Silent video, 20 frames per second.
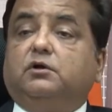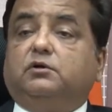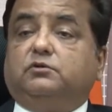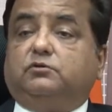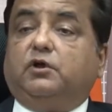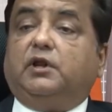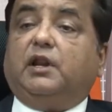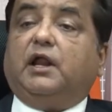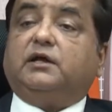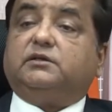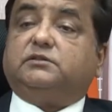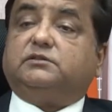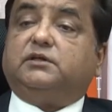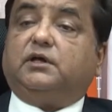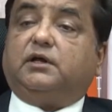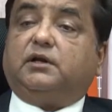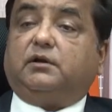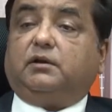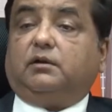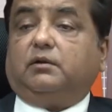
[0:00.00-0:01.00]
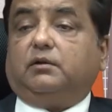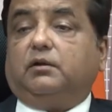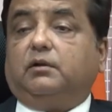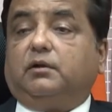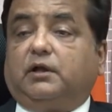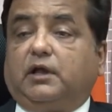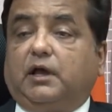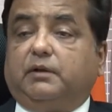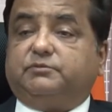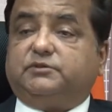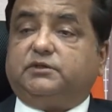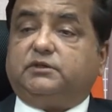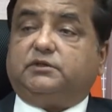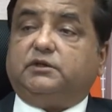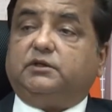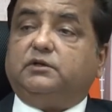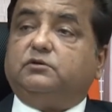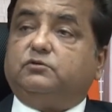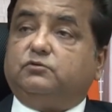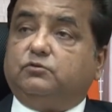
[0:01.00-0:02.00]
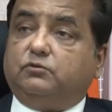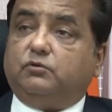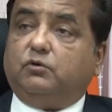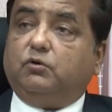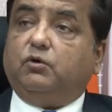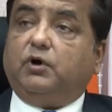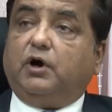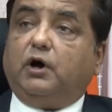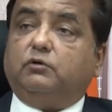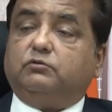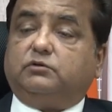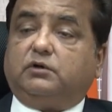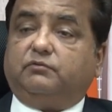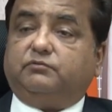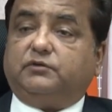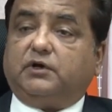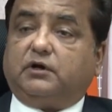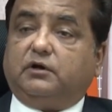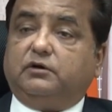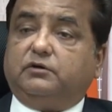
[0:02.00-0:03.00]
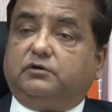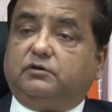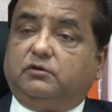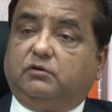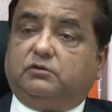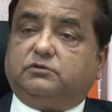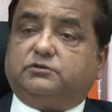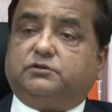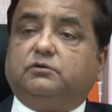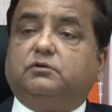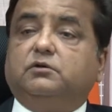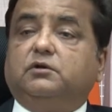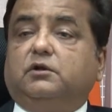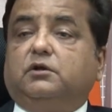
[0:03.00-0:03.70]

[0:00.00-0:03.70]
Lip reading: to enhance their capacity to go out of the country also.